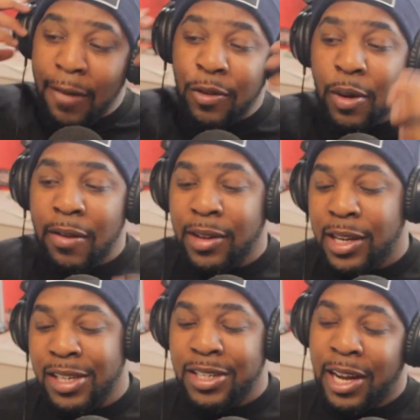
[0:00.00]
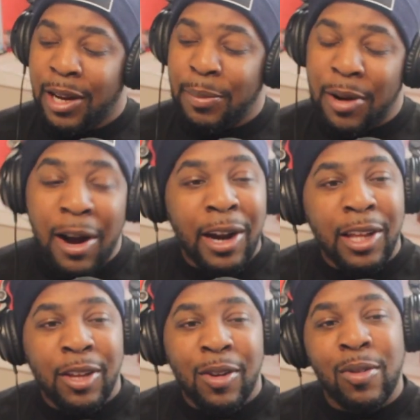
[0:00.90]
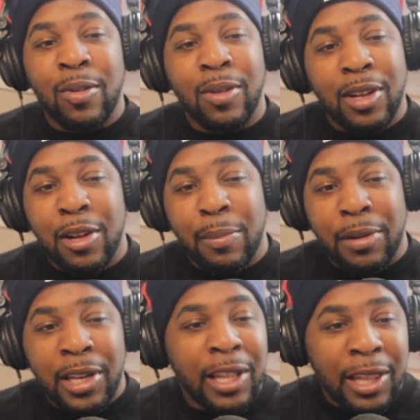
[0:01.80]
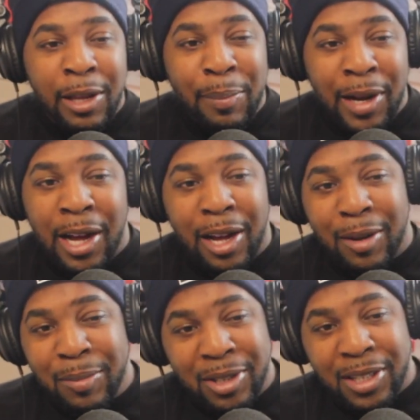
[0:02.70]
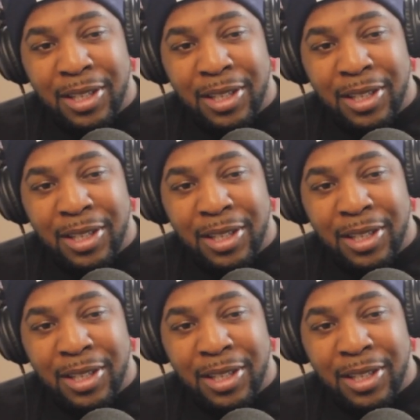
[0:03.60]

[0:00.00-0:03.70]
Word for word: Have you ever DJed a party and you completely bombed?